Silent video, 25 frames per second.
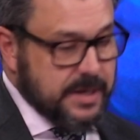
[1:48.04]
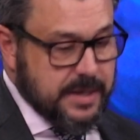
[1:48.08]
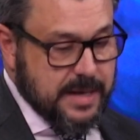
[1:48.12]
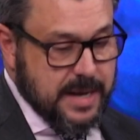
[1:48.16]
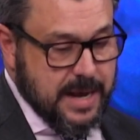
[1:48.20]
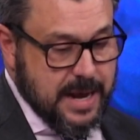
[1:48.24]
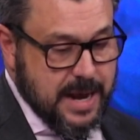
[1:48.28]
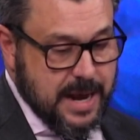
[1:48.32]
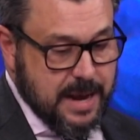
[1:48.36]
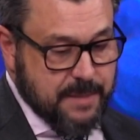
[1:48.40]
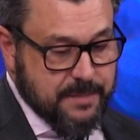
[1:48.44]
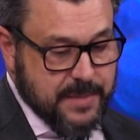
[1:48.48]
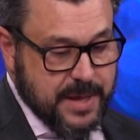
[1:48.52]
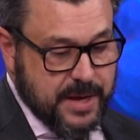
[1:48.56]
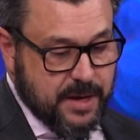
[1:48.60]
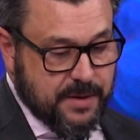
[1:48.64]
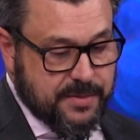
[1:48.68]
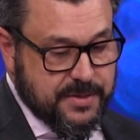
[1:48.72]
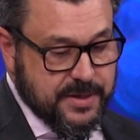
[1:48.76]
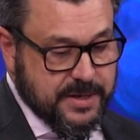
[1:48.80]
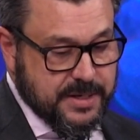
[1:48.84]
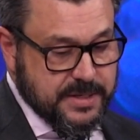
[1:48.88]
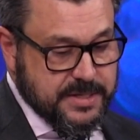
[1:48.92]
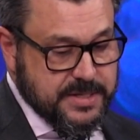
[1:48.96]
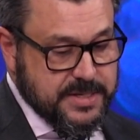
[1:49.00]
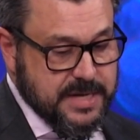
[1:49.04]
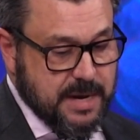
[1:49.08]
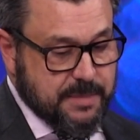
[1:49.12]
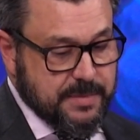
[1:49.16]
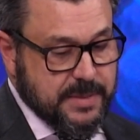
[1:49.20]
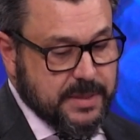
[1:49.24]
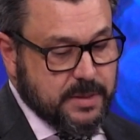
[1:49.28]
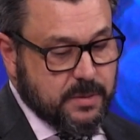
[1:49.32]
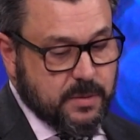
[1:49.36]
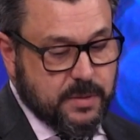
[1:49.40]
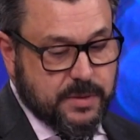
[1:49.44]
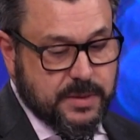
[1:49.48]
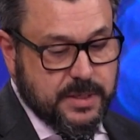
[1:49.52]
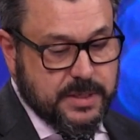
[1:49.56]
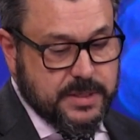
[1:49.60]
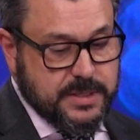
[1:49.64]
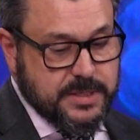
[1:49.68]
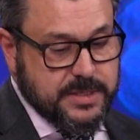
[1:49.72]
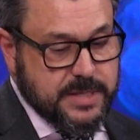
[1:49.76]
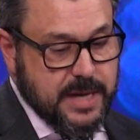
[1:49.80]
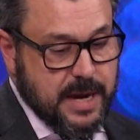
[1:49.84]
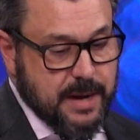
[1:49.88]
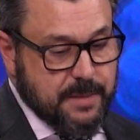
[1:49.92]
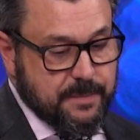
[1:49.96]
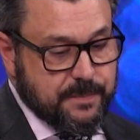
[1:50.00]
and I think it's something
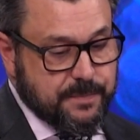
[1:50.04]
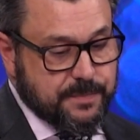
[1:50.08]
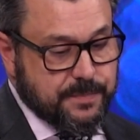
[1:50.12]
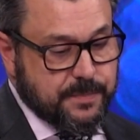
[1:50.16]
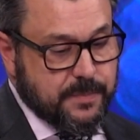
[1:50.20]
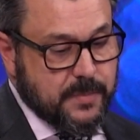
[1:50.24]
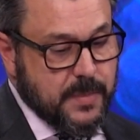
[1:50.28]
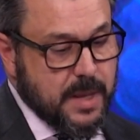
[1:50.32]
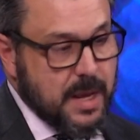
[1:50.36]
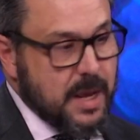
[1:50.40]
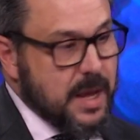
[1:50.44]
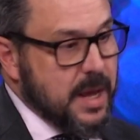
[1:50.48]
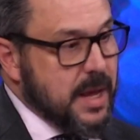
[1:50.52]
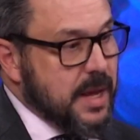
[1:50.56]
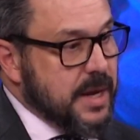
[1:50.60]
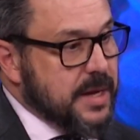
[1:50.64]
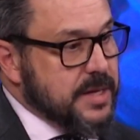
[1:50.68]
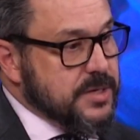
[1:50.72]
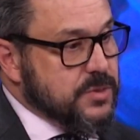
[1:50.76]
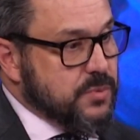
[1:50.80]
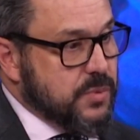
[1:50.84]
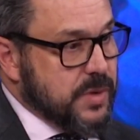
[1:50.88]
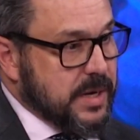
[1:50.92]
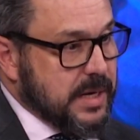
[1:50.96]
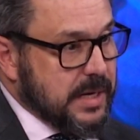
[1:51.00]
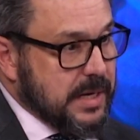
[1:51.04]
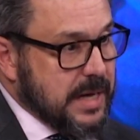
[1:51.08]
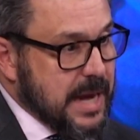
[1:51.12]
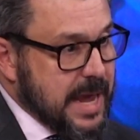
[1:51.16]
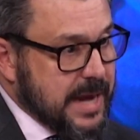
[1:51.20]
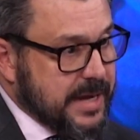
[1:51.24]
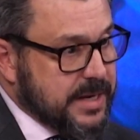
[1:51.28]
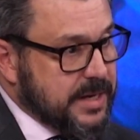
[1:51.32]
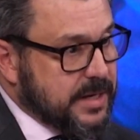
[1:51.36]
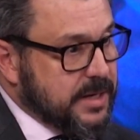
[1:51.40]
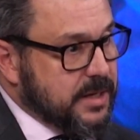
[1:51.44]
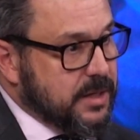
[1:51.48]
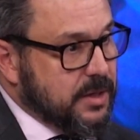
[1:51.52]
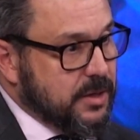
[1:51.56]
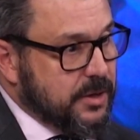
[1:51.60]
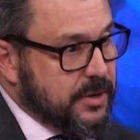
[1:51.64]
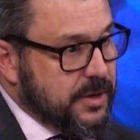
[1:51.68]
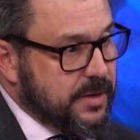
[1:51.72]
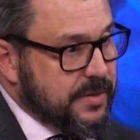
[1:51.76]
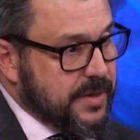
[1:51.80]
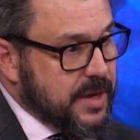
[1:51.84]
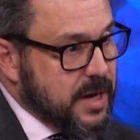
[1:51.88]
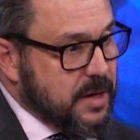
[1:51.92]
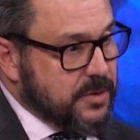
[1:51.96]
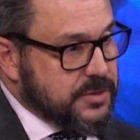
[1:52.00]
that is really lacking in a lot
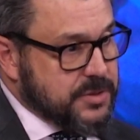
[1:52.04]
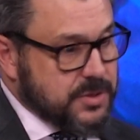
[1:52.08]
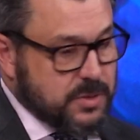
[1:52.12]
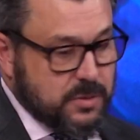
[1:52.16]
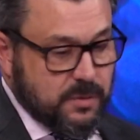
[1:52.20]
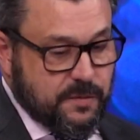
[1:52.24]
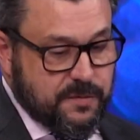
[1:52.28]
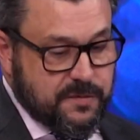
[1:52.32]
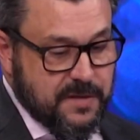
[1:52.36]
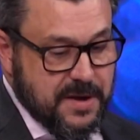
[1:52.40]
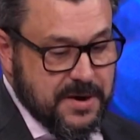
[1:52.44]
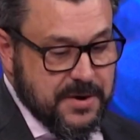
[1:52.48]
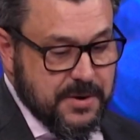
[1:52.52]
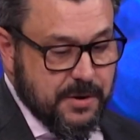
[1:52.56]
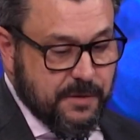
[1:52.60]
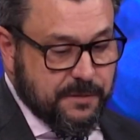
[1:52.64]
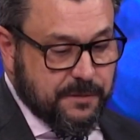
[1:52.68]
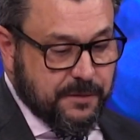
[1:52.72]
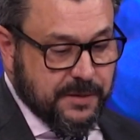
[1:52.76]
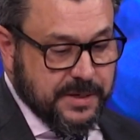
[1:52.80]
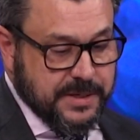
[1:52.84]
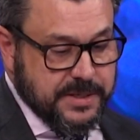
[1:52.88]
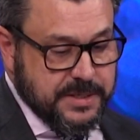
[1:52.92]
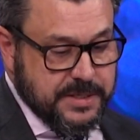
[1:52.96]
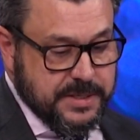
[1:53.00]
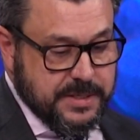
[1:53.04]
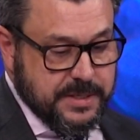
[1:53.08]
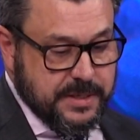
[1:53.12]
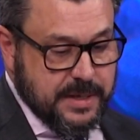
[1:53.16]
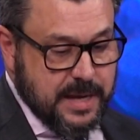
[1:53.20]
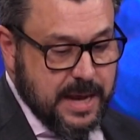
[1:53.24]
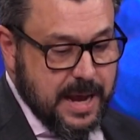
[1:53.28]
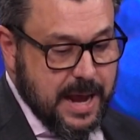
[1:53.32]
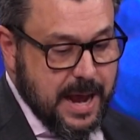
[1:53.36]
of the old school fund offerings.